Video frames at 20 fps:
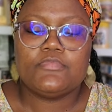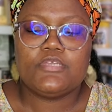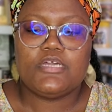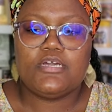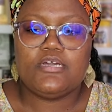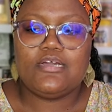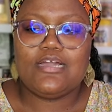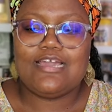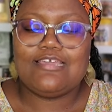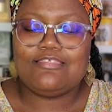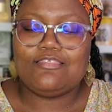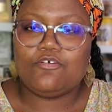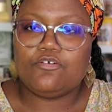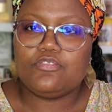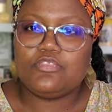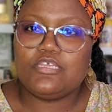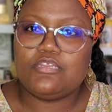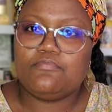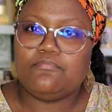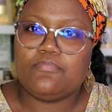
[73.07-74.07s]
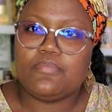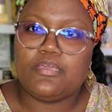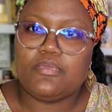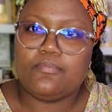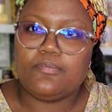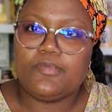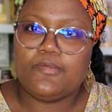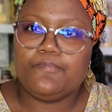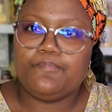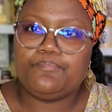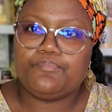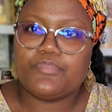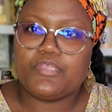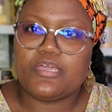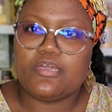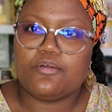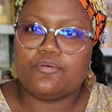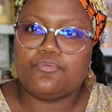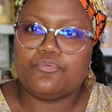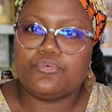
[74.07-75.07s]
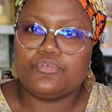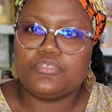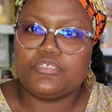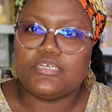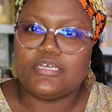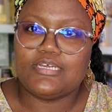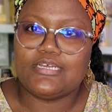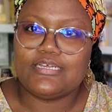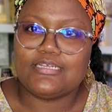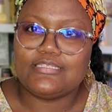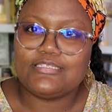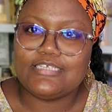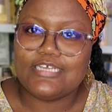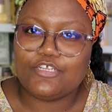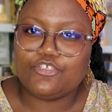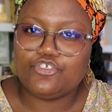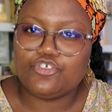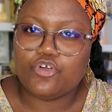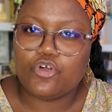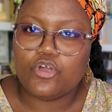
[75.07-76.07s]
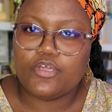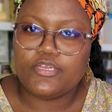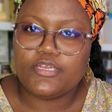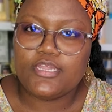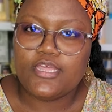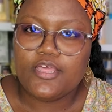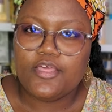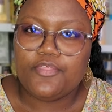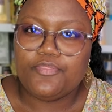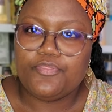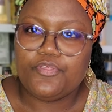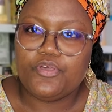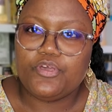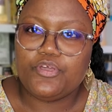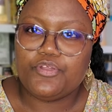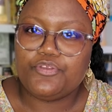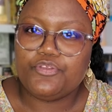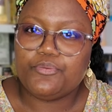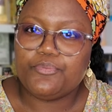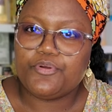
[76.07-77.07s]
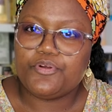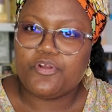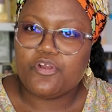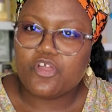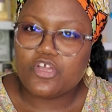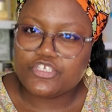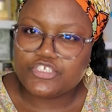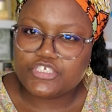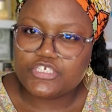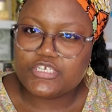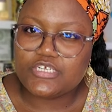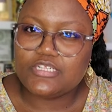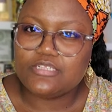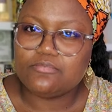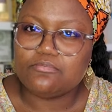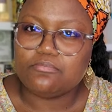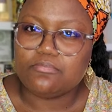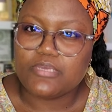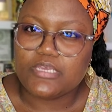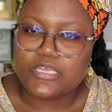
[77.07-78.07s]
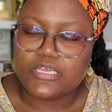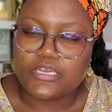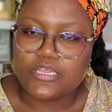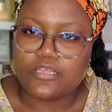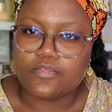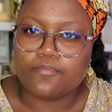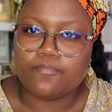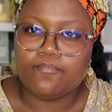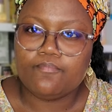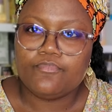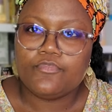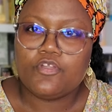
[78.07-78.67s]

I thought that maybe I would touch on the numerological meaning